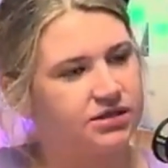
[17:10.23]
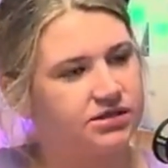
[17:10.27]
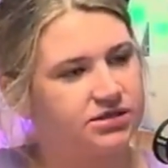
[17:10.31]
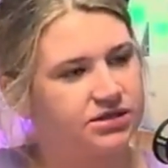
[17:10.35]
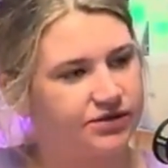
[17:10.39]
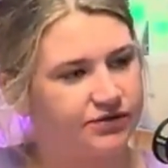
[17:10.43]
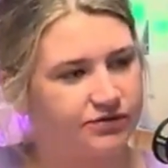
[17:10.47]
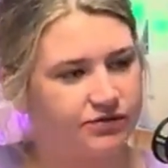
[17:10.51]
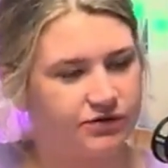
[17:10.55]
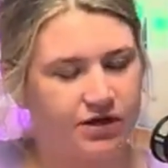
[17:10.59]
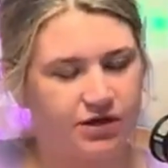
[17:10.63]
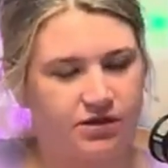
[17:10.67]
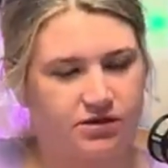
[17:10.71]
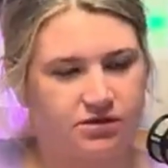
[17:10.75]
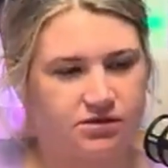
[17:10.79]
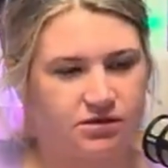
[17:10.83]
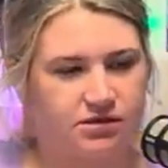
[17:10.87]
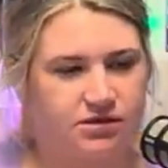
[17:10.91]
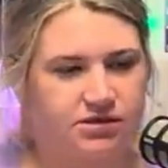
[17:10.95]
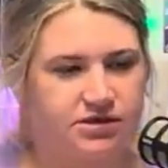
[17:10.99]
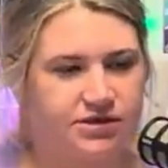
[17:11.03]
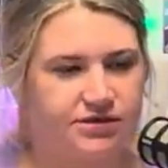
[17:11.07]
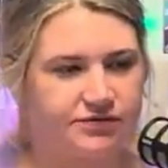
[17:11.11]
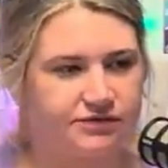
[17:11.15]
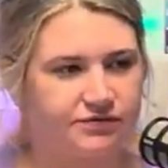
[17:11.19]

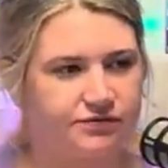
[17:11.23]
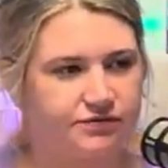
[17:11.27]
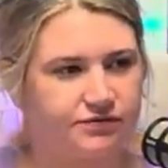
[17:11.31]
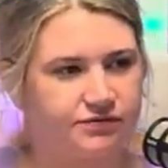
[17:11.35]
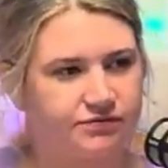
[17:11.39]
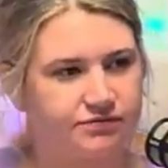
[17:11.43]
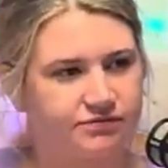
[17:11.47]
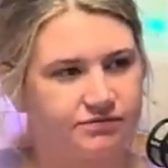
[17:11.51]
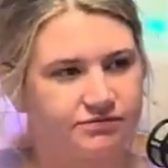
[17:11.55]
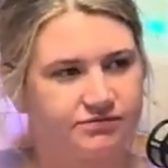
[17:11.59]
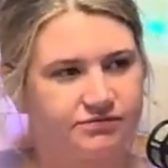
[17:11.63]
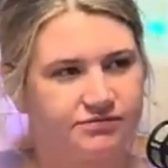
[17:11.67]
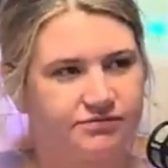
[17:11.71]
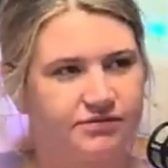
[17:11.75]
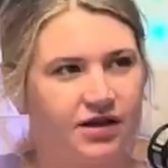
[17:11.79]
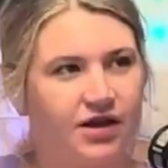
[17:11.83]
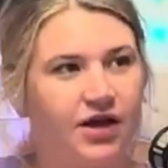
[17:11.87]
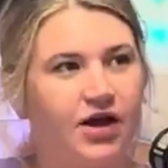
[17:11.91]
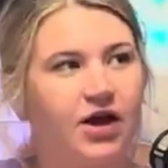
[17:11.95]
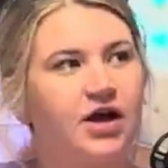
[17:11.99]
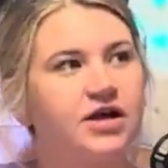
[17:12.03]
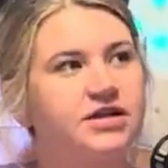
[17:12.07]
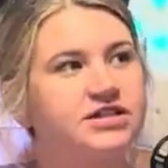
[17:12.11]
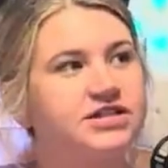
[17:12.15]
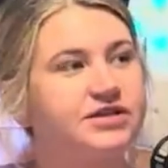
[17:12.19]

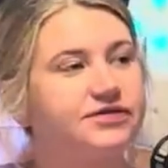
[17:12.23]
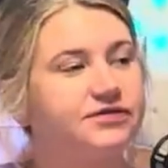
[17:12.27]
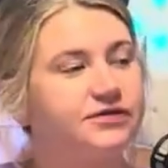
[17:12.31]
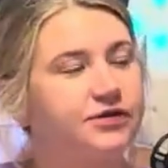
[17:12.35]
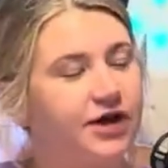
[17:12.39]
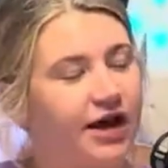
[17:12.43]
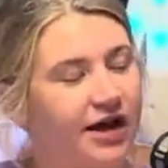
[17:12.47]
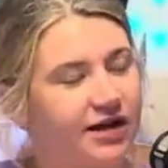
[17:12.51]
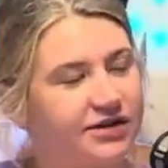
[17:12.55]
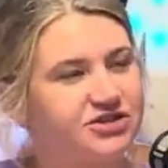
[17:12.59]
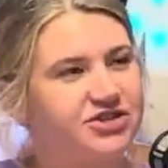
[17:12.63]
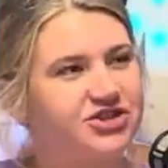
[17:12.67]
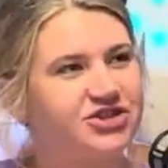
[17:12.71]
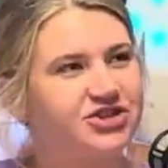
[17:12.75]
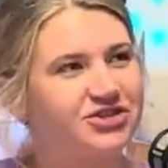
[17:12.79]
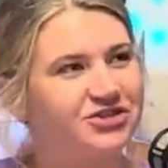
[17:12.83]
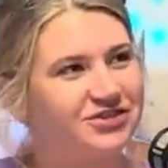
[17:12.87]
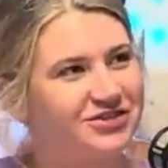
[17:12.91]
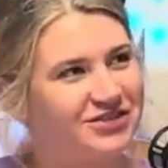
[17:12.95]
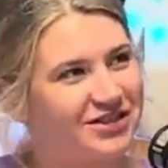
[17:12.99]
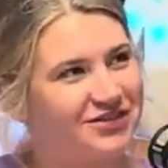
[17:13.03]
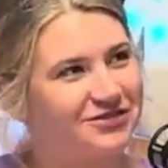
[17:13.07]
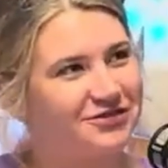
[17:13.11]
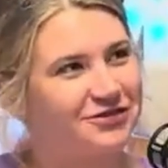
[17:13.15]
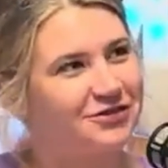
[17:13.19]

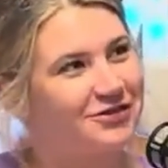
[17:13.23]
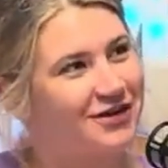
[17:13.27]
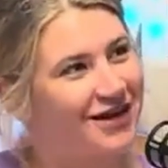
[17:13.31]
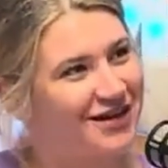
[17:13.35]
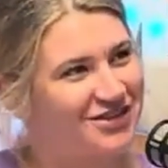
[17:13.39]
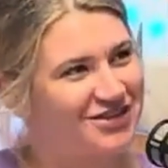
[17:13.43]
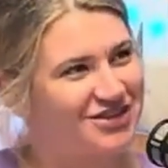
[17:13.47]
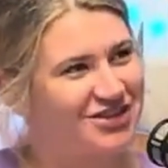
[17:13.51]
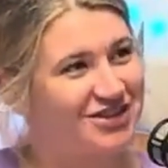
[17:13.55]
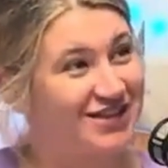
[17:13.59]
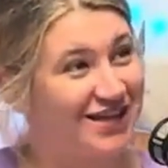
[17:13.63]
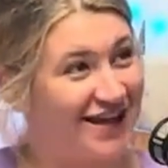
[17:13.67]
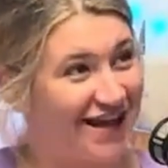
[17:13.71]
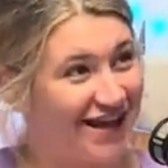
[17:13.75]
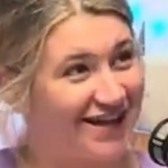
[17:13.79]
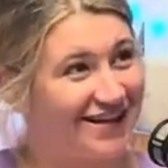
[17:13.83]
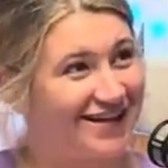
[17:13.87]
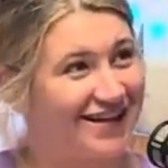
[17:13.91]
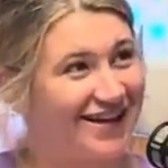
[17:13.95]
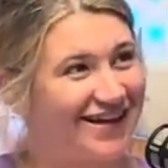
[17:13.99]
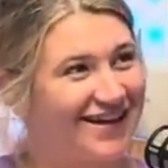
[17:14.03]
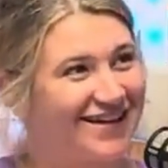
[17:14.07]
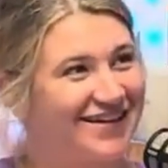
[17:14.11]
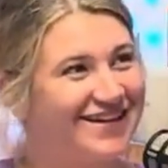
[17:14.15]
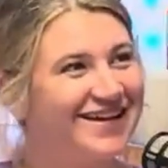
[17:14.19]

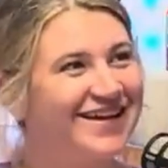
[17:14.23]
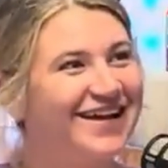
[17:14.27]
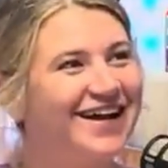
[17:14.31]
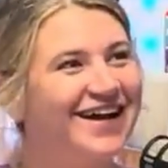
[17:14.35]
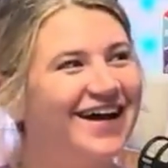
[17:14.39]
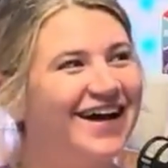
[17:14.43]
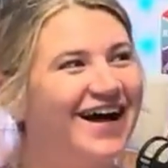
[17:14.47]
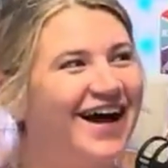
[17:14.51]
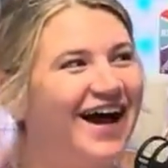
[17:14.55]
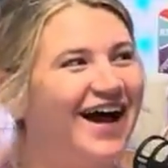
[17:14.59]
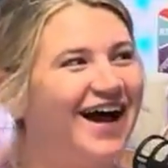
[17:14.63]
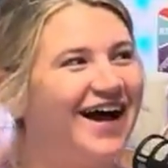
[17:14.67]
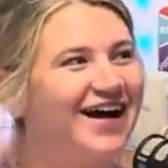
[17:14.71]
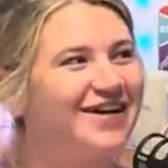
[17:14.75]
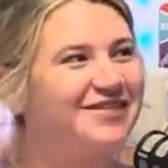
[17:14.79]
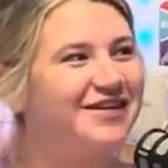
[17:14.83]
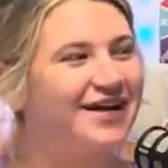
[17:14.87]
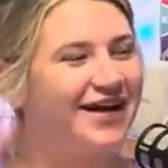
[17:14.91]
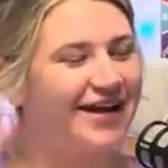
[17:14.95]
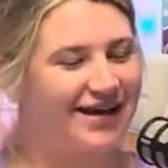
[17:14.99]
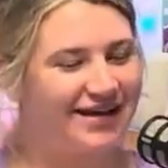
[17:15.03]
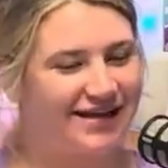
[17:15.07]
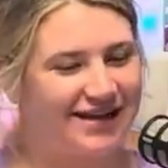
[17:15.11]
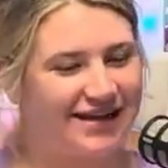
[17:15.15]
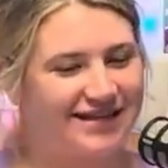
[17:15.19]
differentiating what
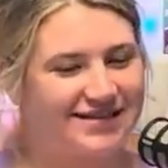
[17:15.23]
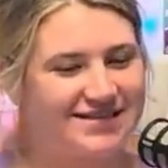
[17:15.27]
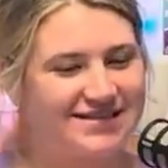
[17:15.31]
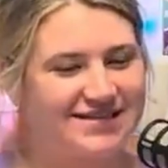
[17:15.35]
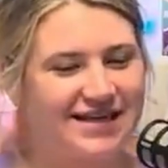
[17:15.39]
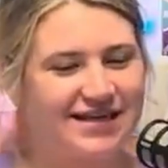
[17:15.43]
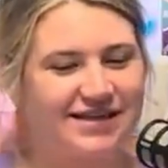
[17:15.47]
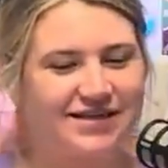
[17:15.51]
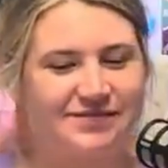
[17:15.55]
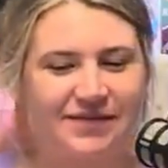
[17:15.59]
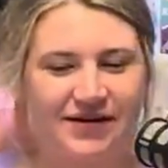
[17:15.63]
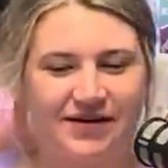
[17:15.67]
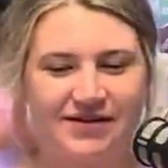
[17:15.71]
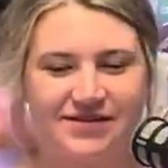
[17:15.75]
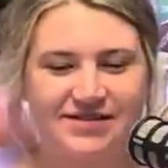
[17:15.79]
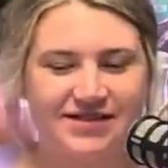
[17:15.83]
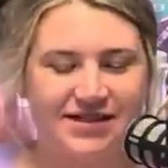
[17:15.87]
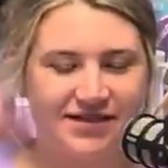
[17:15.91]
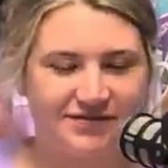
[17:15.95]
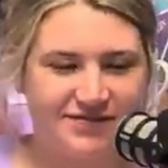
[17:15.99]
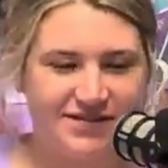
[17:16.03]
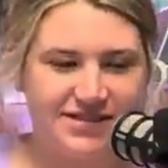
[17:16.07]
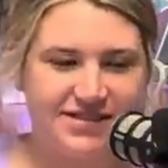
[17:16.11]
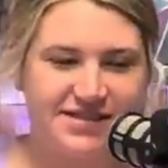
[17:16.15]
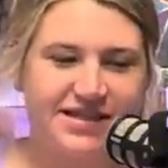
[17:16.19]
Hannah had said about
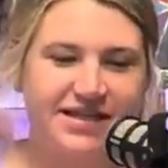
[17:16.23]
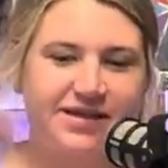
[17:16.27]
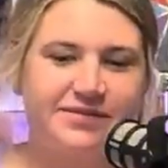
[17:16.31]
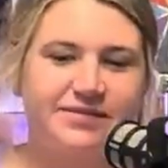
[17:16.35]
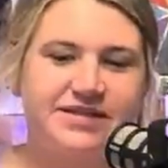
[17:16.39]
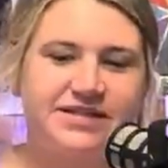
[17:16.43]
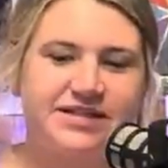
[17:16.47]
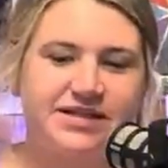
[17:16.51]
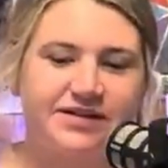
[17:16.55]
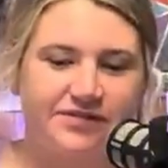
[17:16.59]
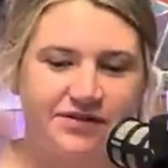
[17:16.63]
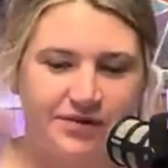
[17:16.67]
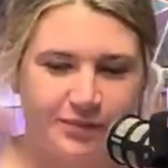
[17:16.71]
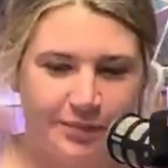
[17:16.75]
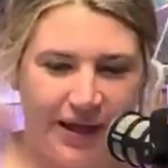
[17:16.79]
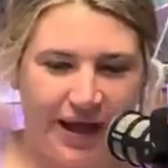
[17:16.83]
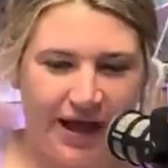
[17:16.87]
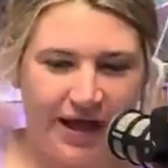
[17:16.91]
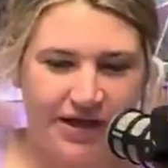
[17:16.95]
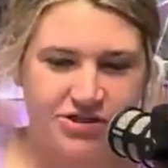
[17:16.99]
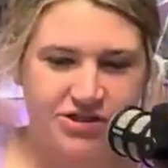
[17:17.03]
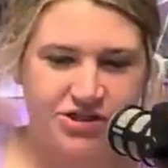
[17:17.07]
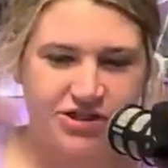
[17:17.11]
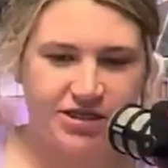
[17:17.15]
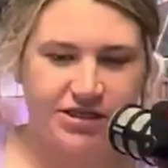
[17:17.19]
self-esteem and
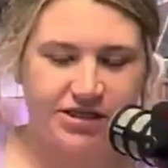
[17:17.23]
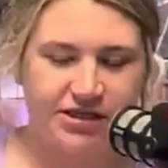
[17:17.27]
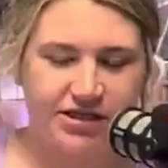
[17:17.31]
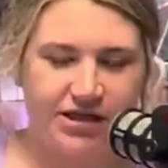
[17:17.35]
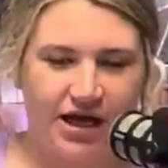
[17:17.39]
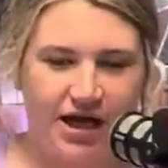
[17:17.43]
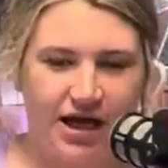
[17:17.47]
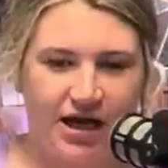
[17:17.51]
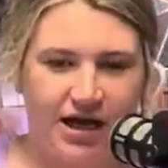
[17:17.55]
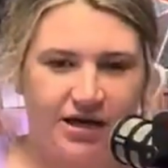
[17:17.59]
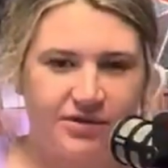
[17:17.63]
self-compassion,